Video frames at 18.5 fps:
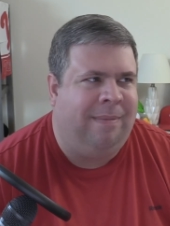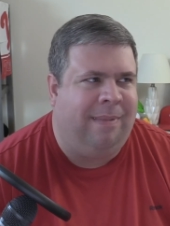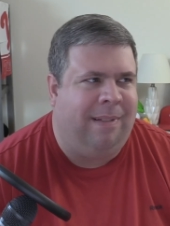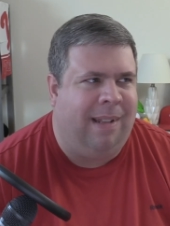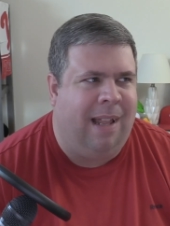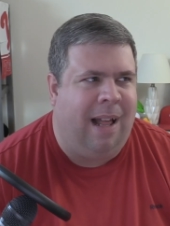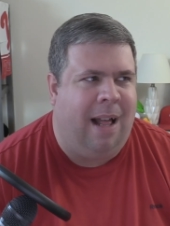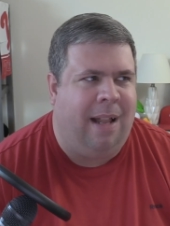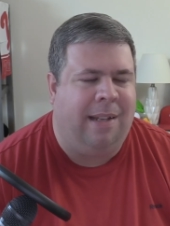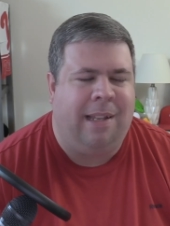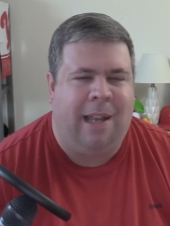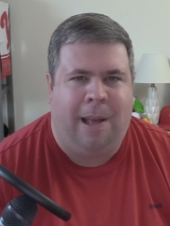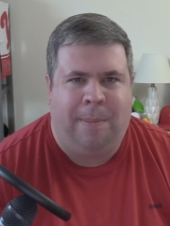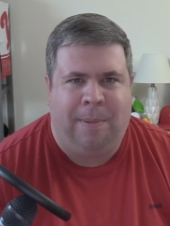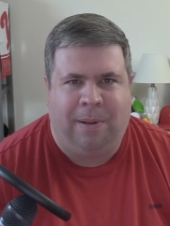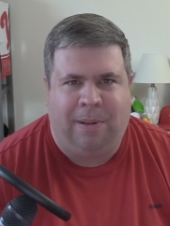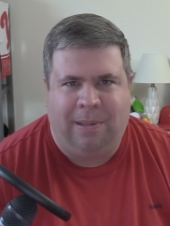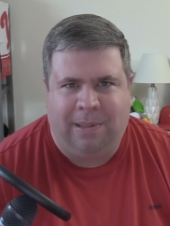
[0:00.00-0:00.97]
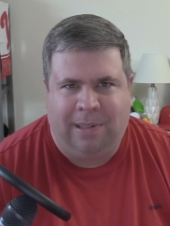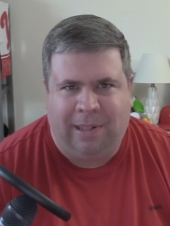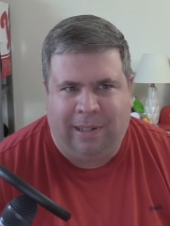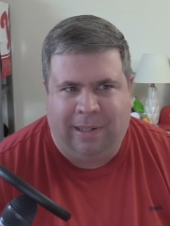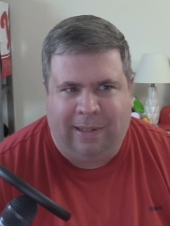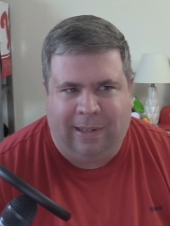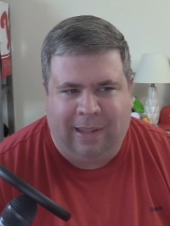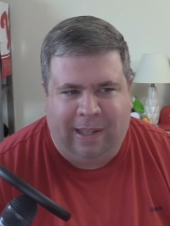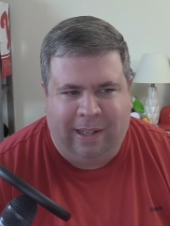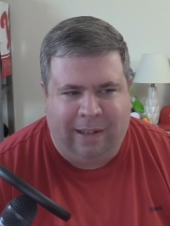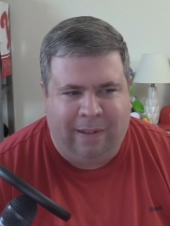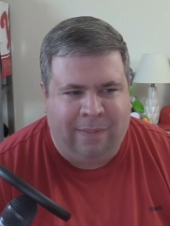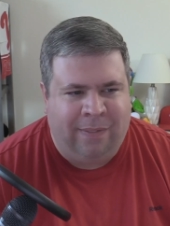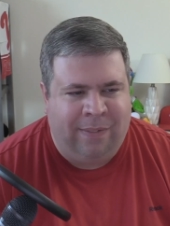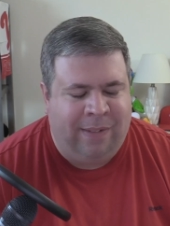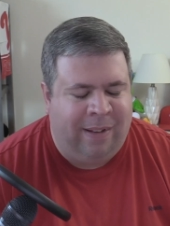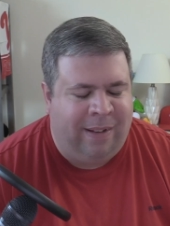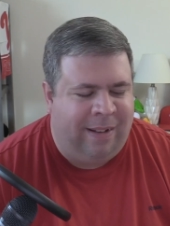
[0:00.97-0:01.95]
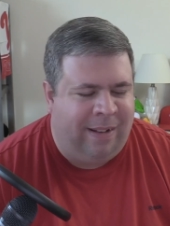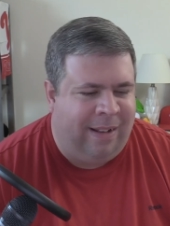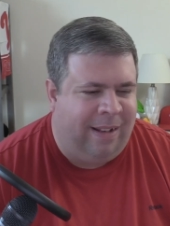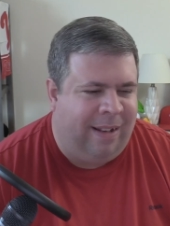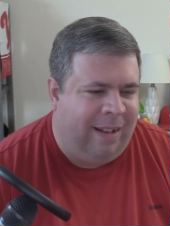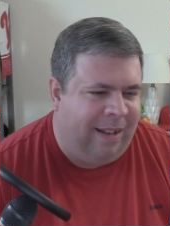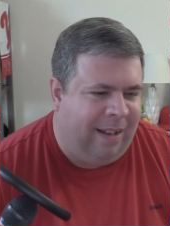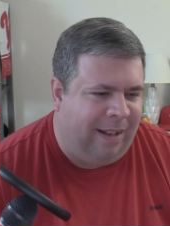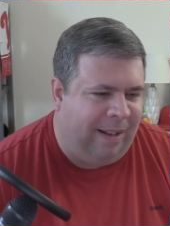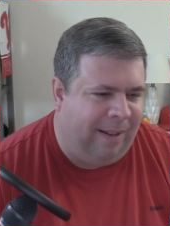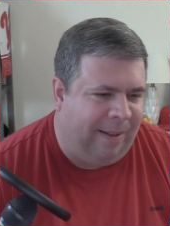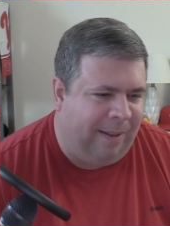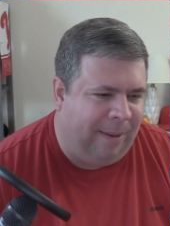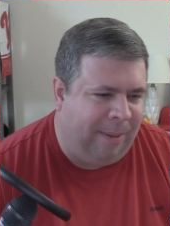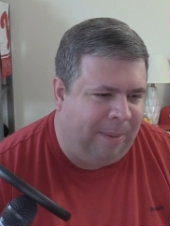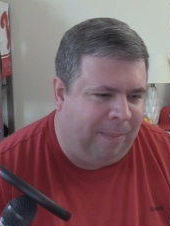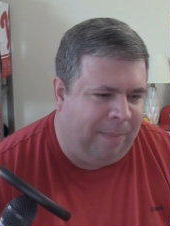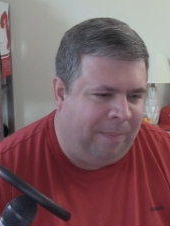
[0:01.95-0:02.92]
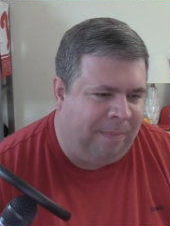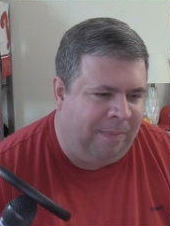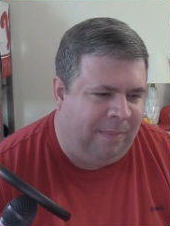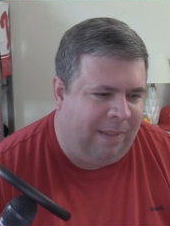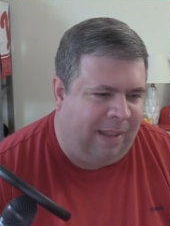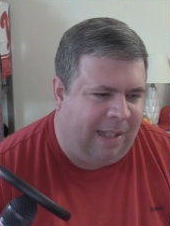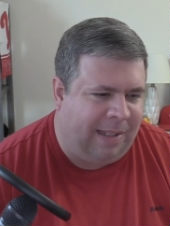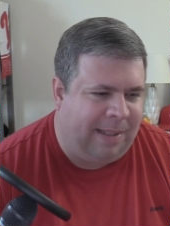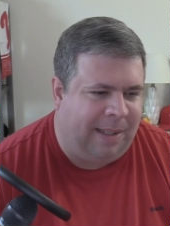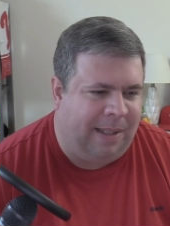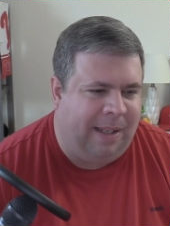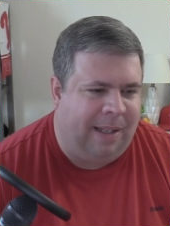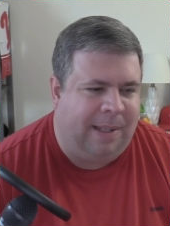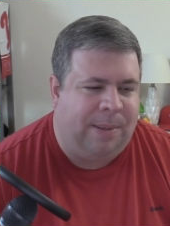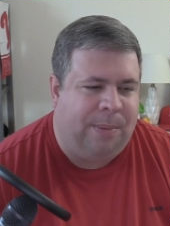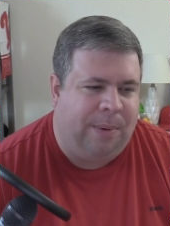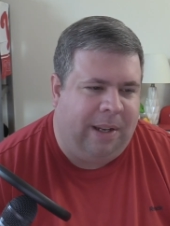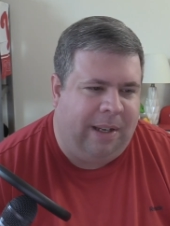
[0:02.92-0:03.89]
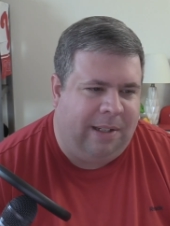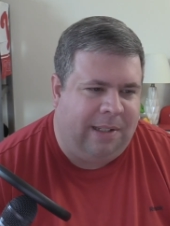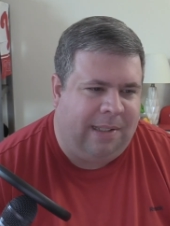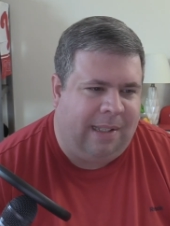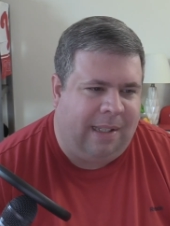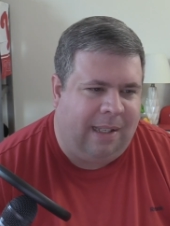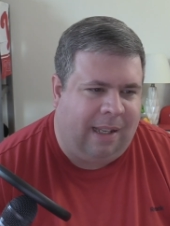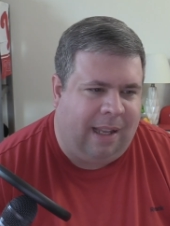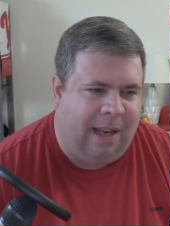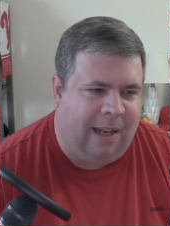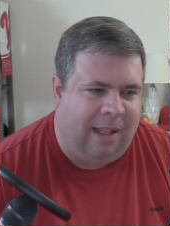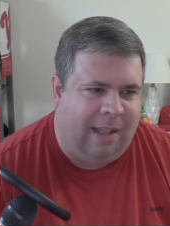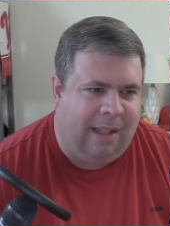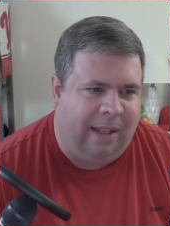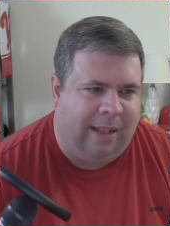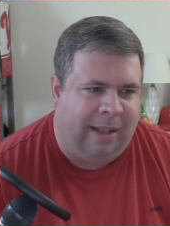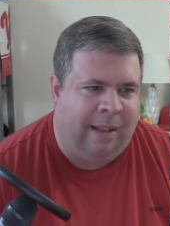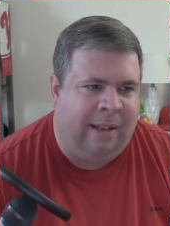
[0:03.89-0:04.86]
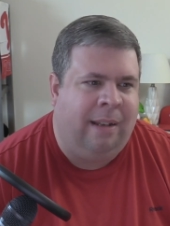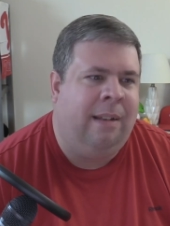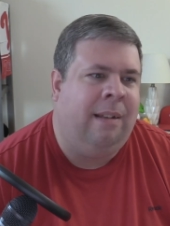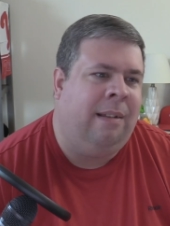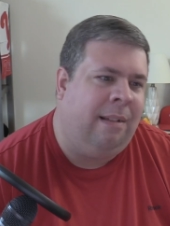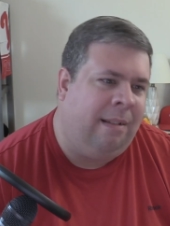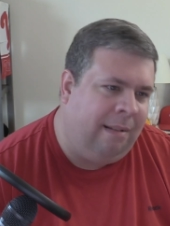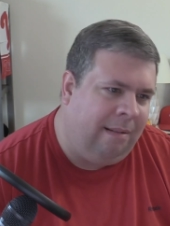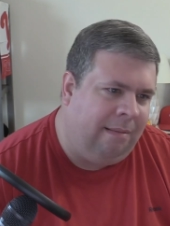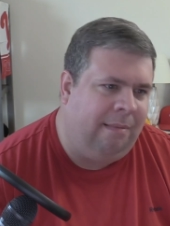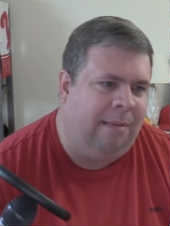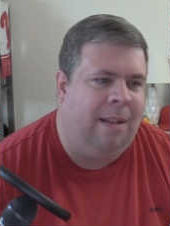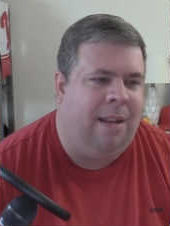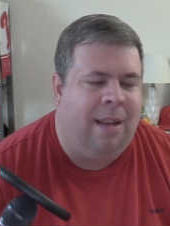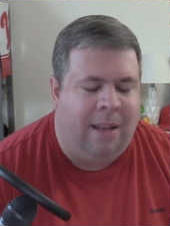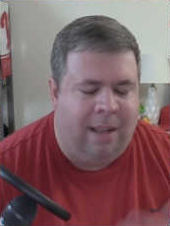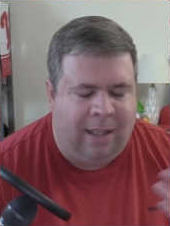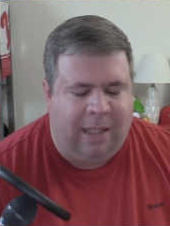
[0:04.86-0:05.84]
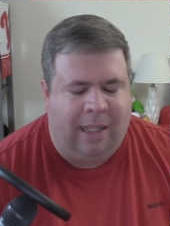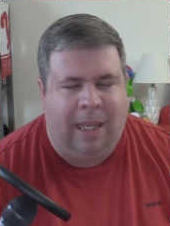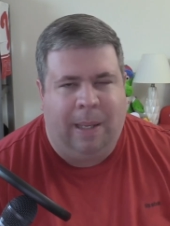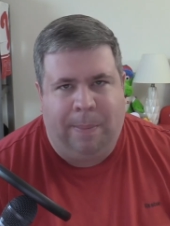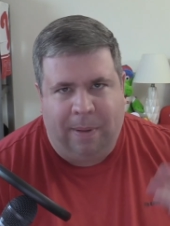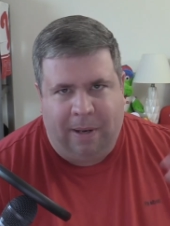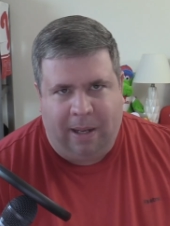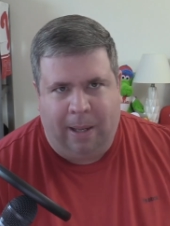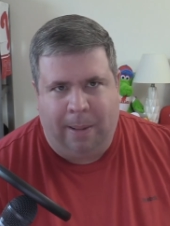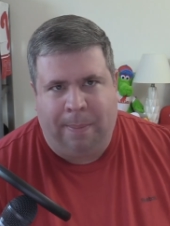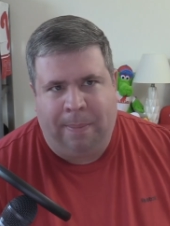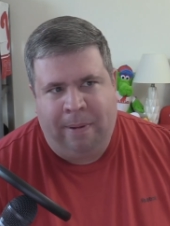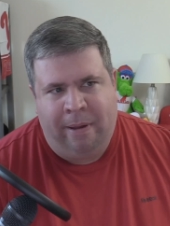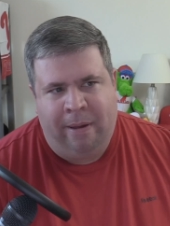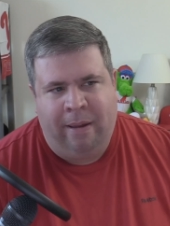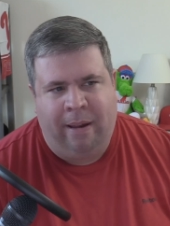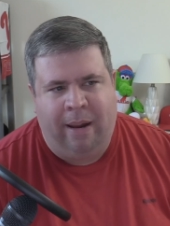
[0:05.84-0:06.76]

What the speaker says: non-topical to your life. That's a nice way just to kind of like keep it up.